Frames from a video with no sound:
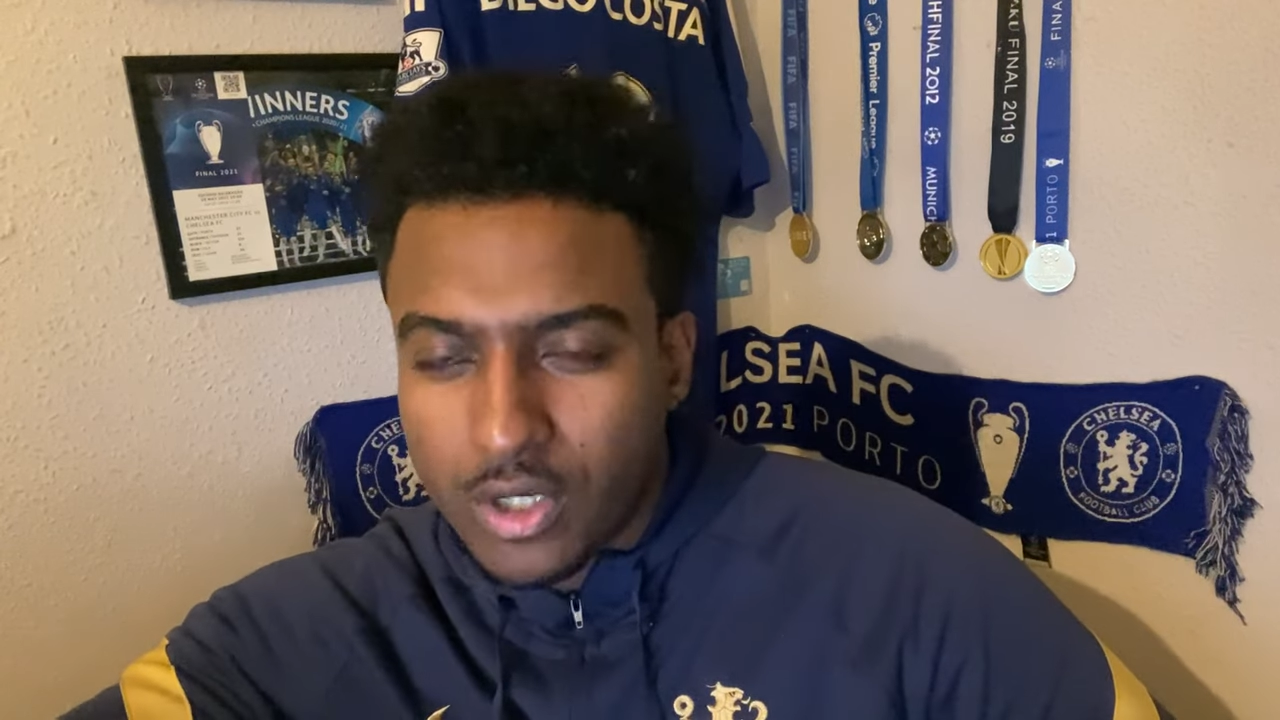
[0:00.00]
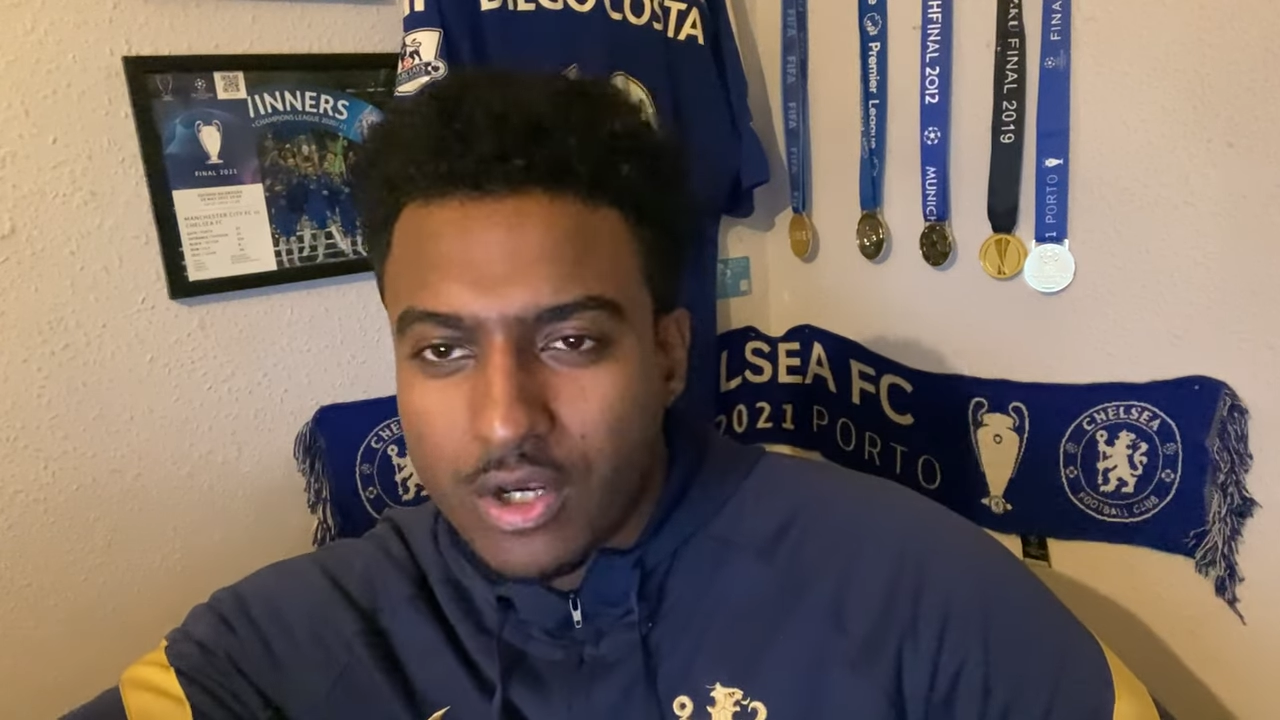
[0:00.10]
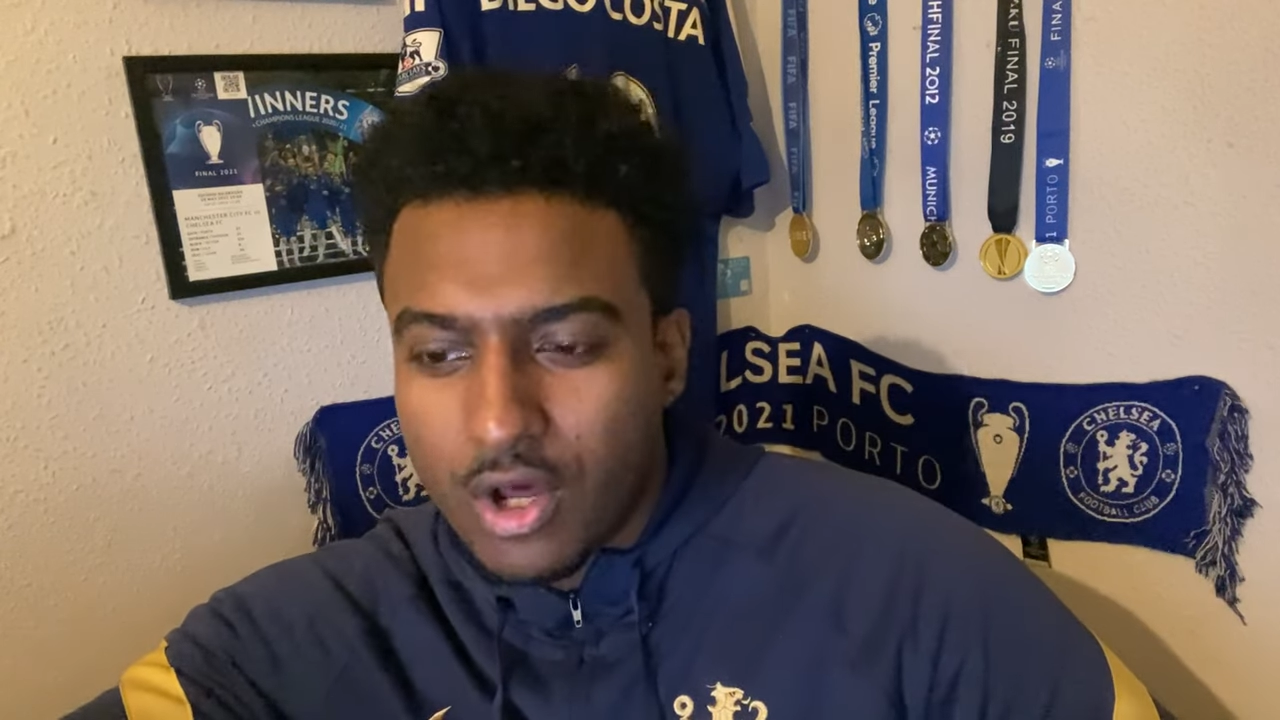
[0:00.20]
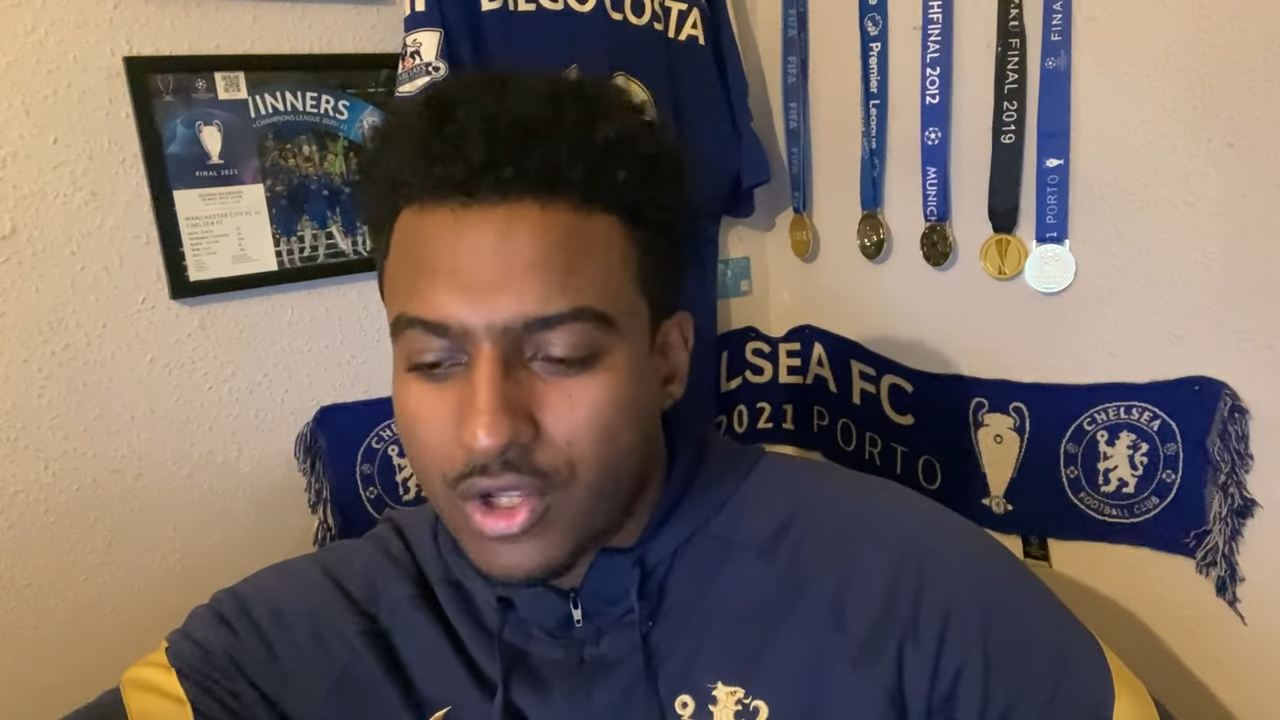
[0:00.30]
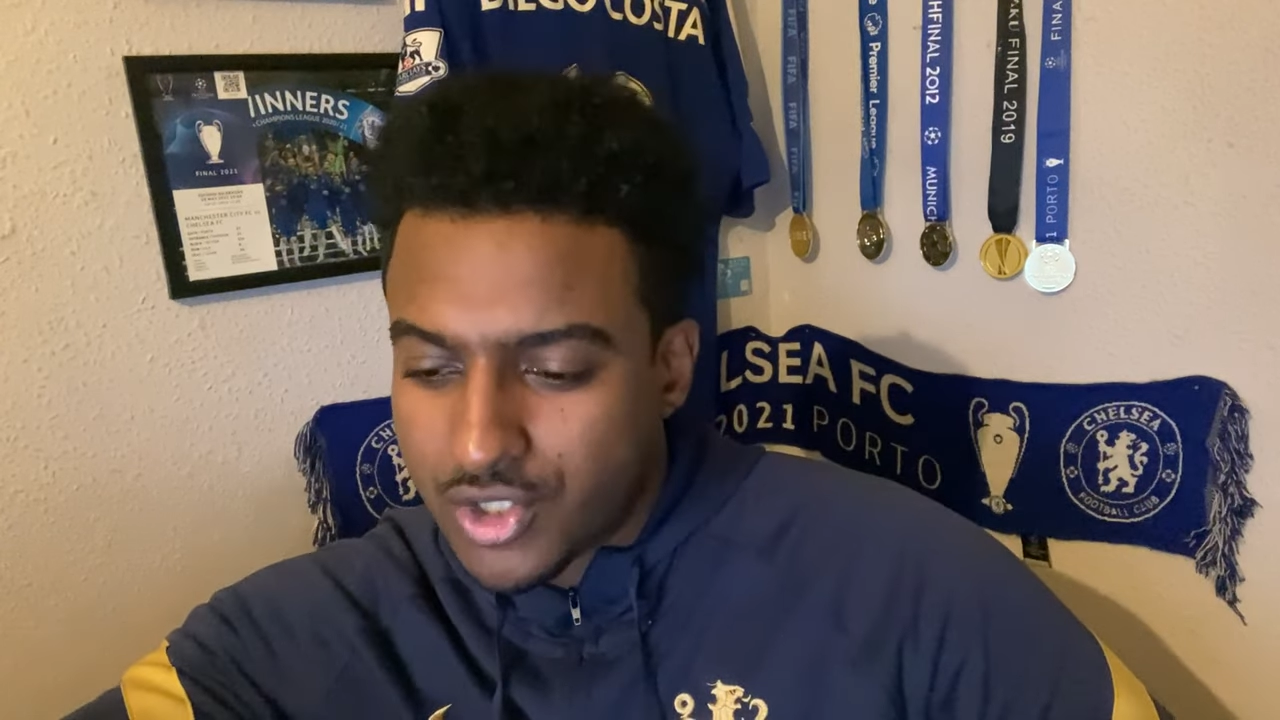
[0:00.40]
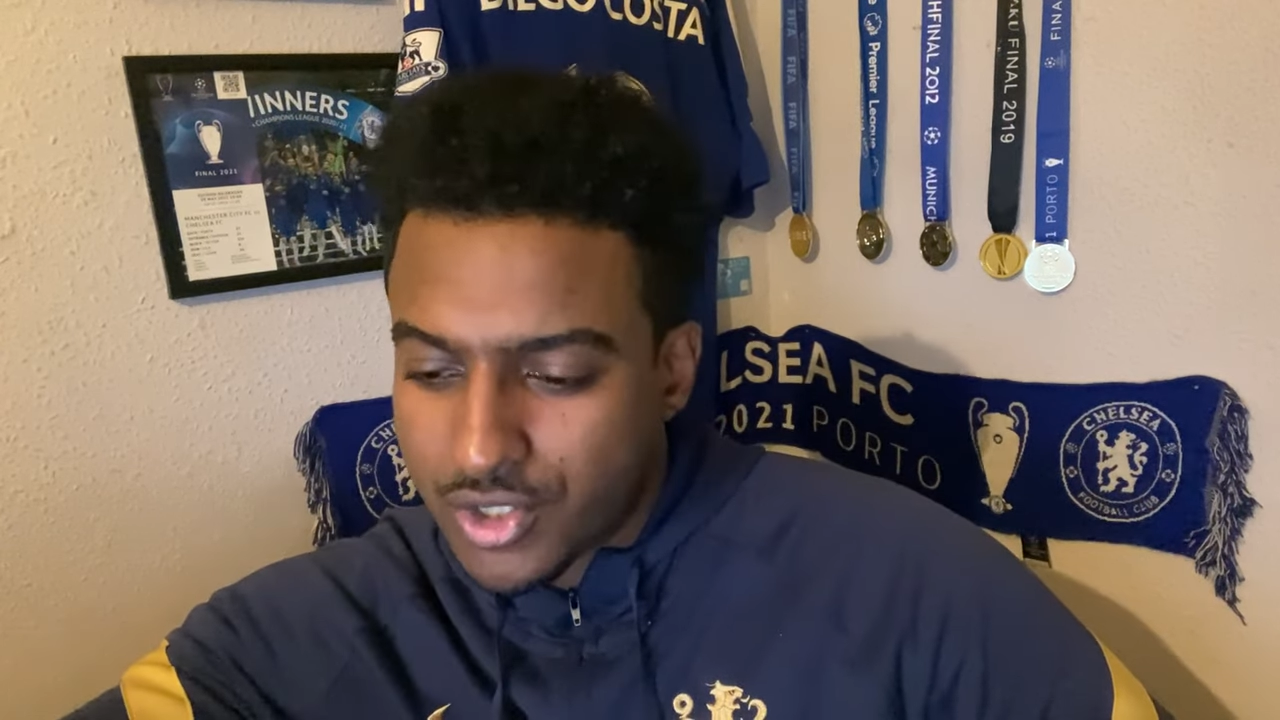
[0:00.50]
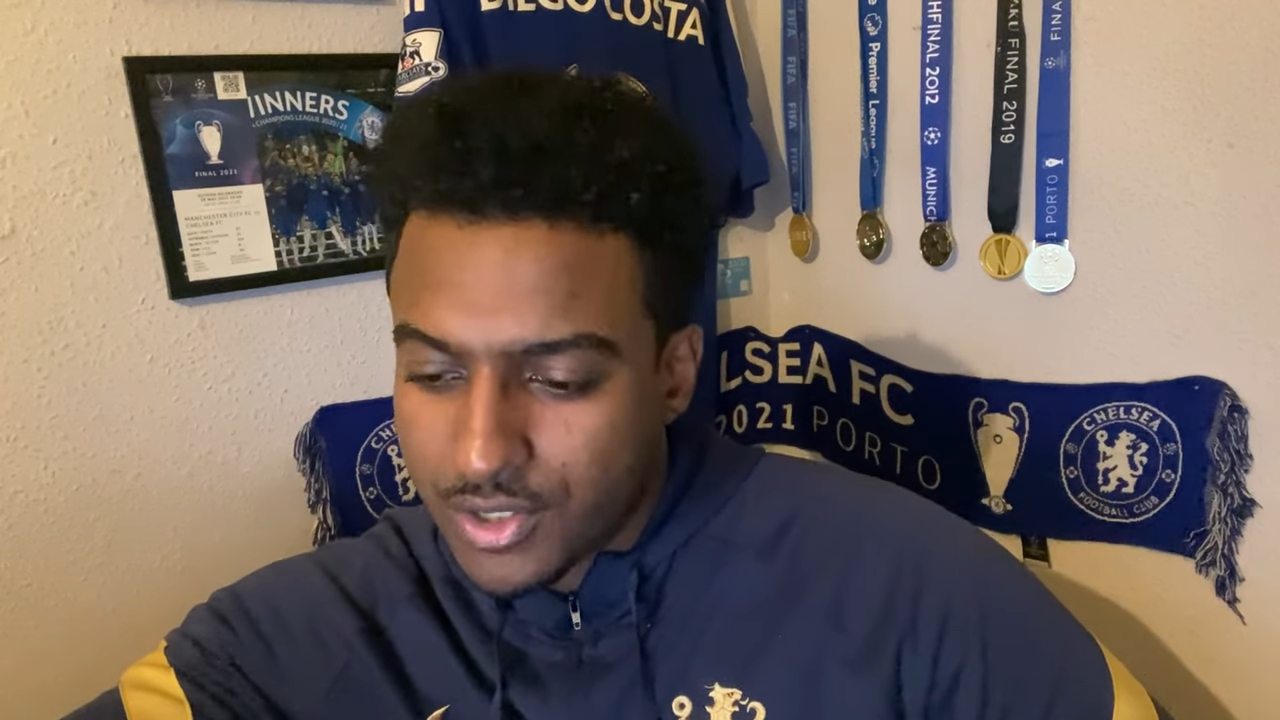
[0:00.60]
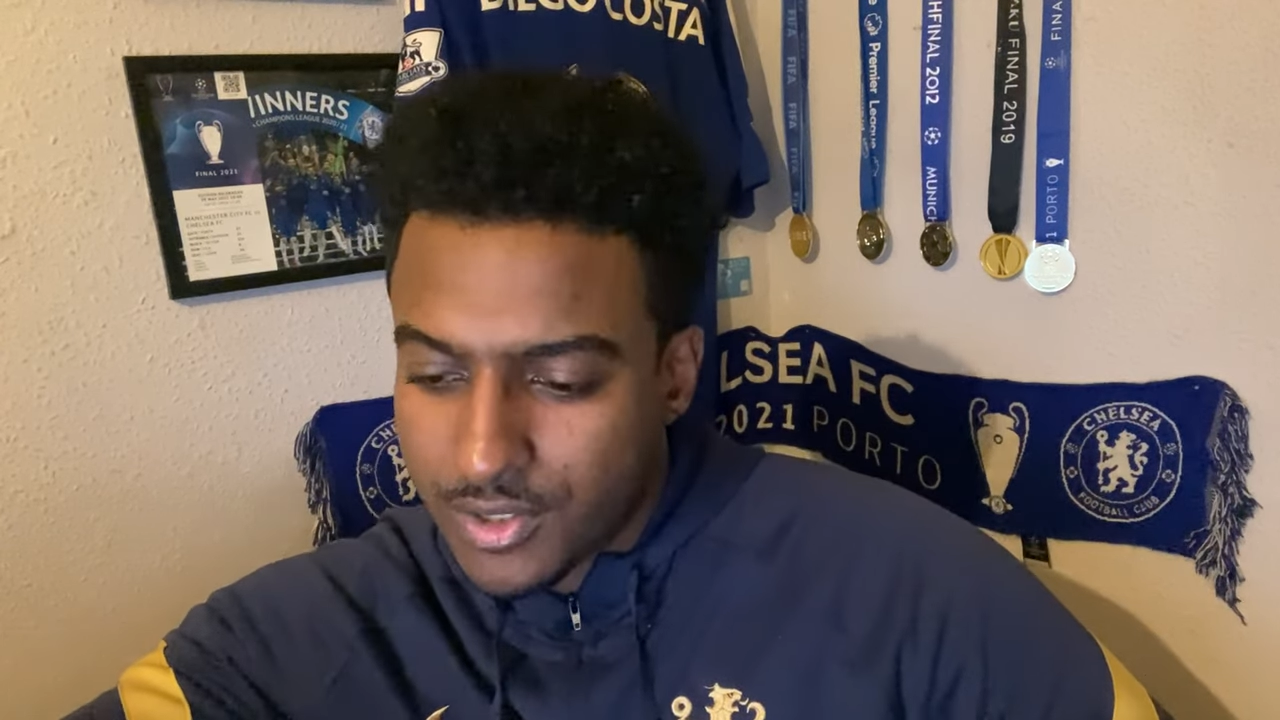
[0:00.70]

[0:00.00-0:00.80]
a lot.